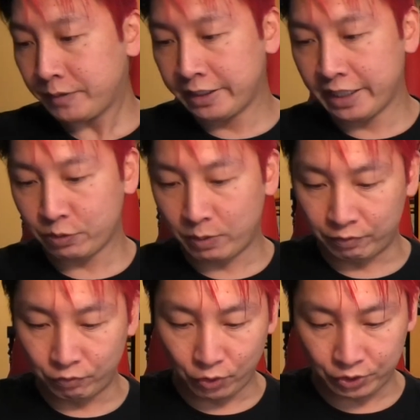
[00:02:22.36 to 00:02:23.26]
Next
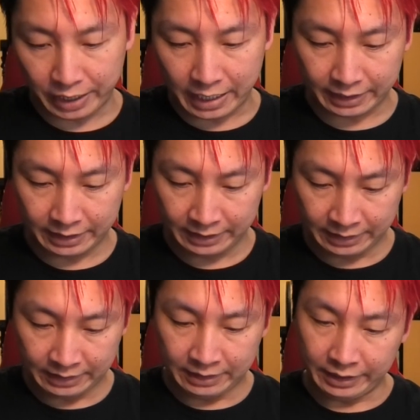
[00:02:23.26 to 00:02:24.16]
one, Rorschach
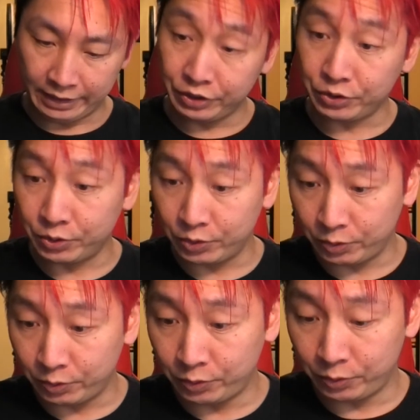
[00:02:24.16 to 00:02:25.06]

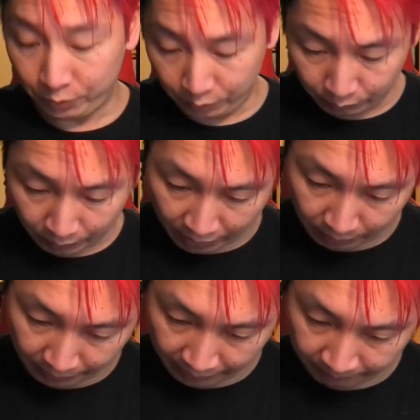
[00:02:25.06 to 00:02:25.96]
issue, where are
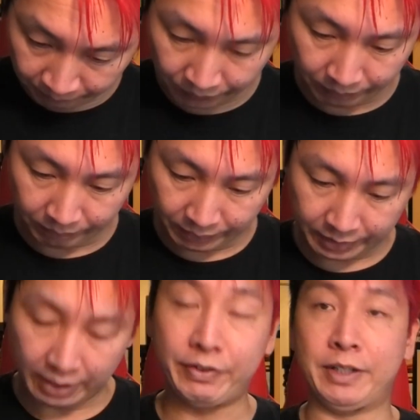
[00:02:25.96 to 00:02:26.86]
we?
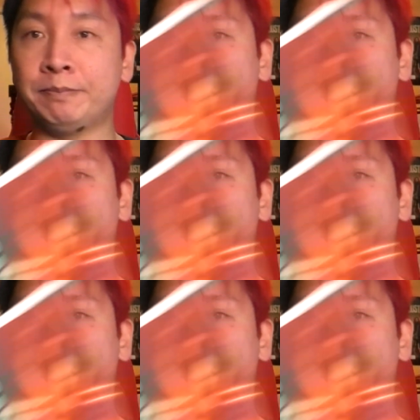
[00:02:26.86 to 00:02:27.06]
Seven.